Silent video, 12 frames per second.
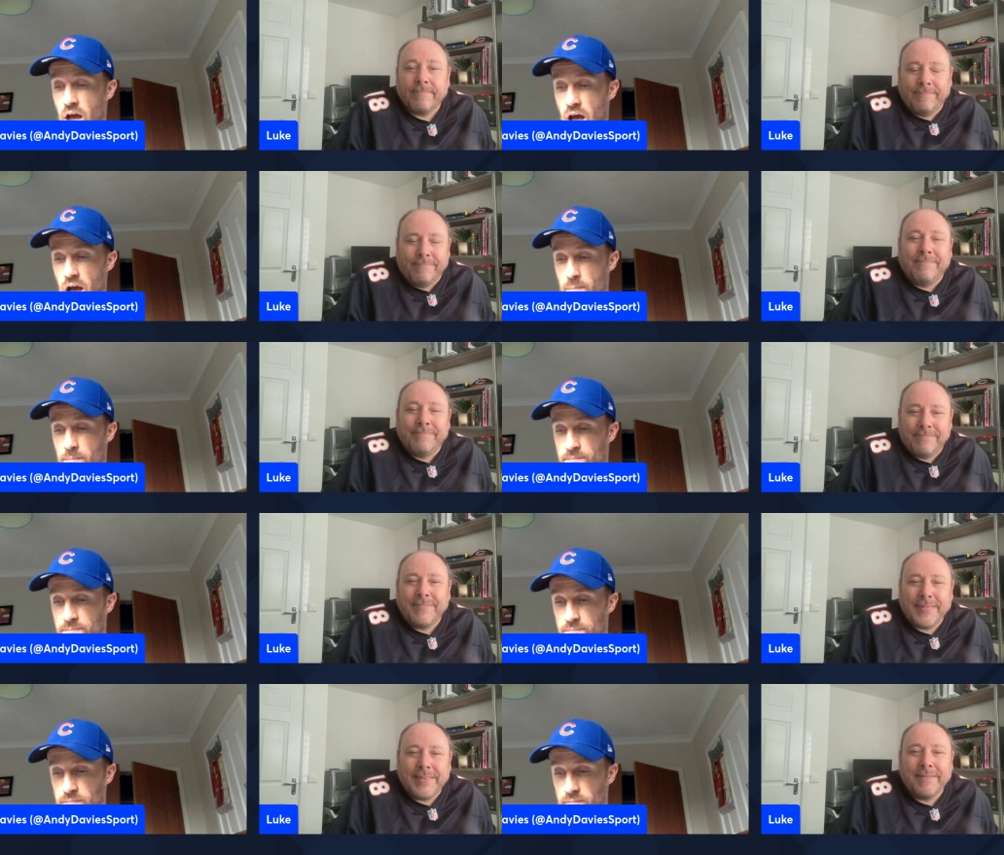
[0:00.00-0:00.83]
Speaker 1: Mm-hmm.
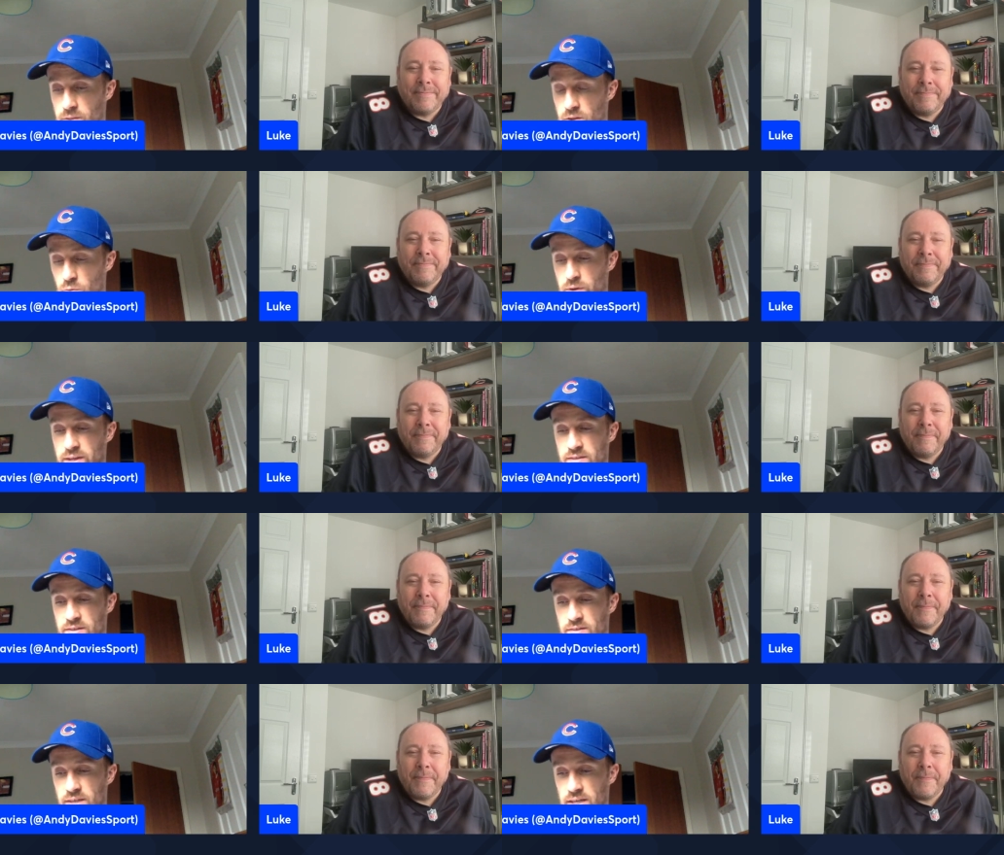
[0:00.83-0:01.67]
Um, week
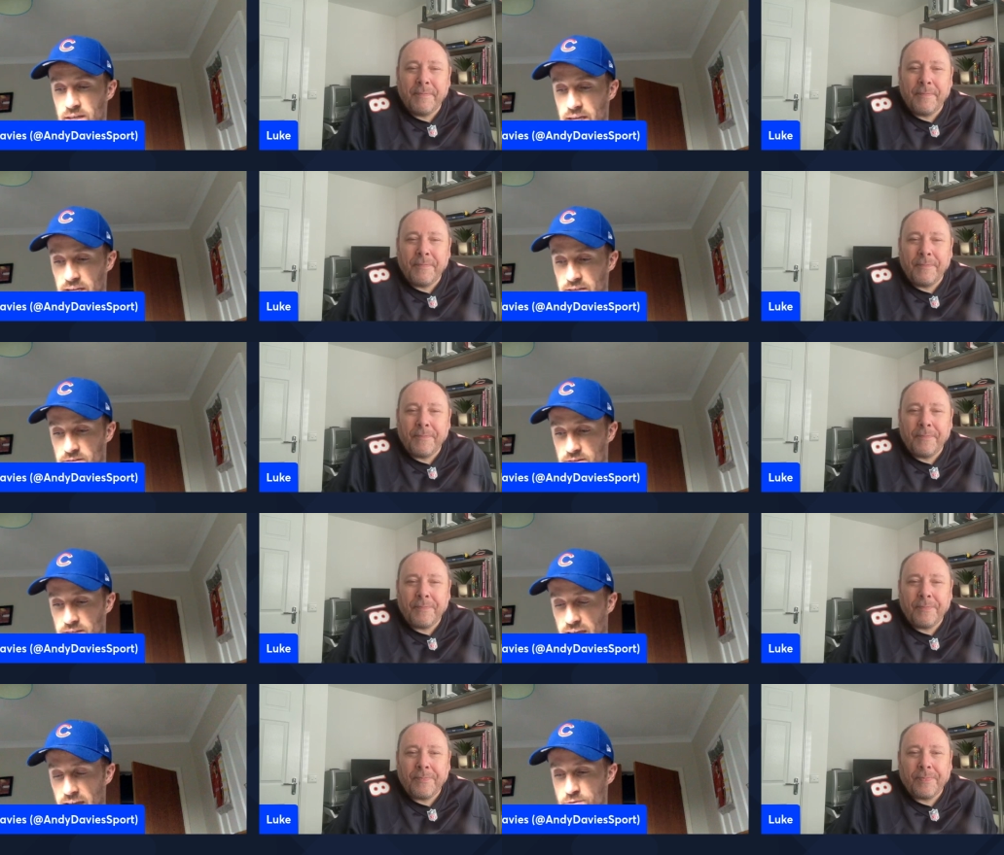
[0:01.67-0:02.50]
16 is
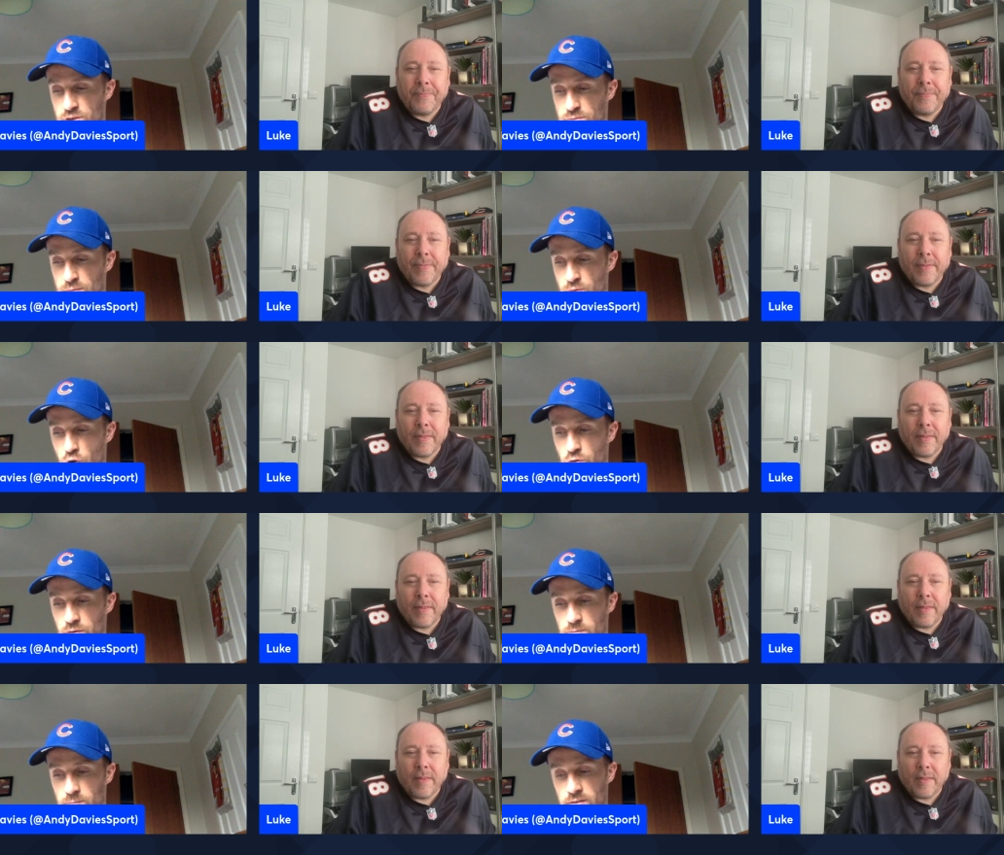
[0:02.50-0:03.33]
the game just before
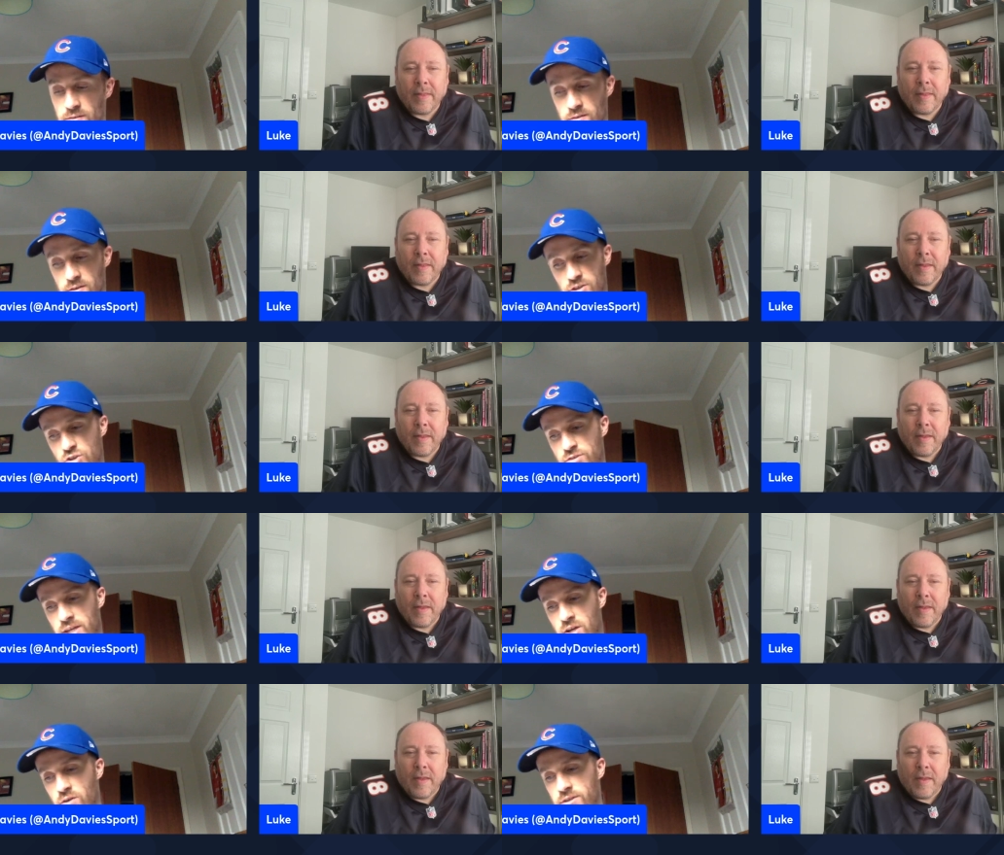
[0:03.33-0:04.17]
Christmas. If
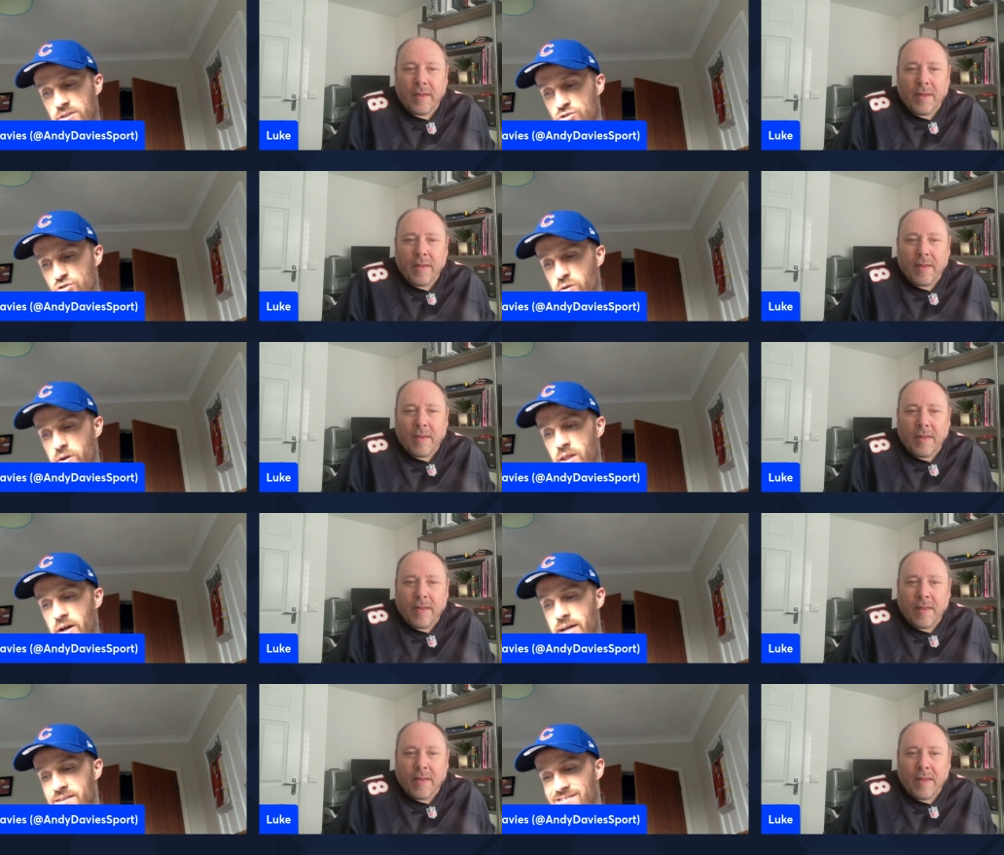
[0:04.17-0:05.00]
you take on the Detroit
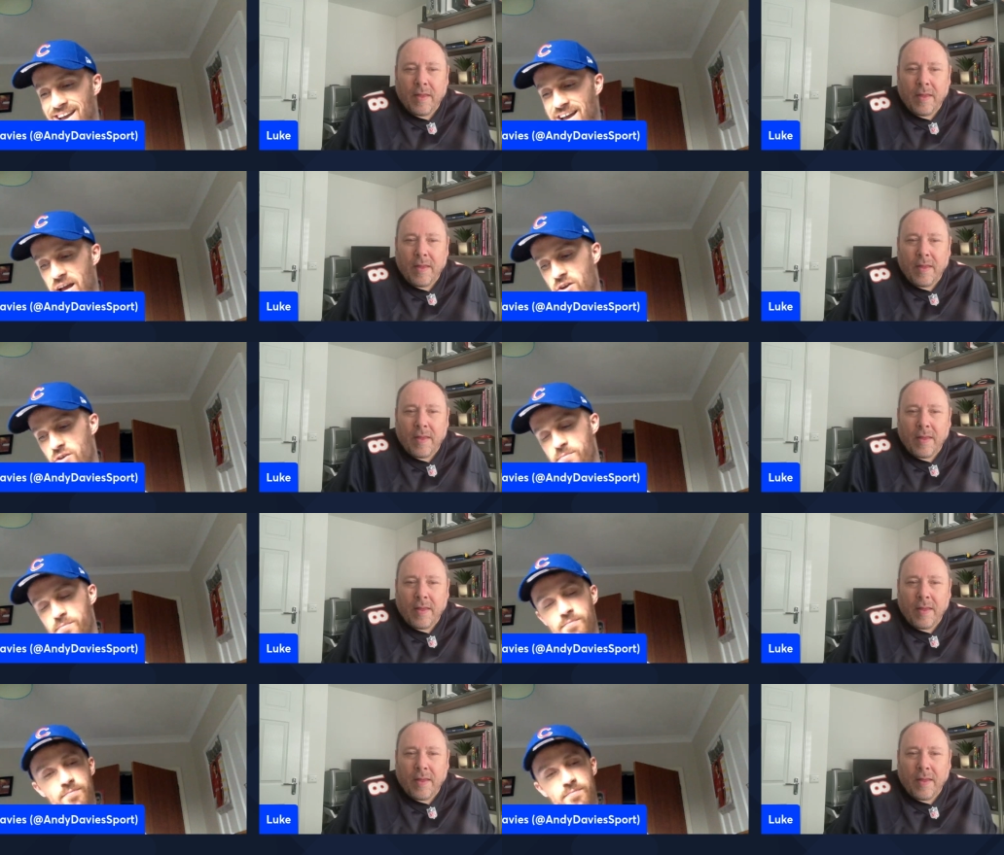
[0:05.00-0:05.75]
Lions at home.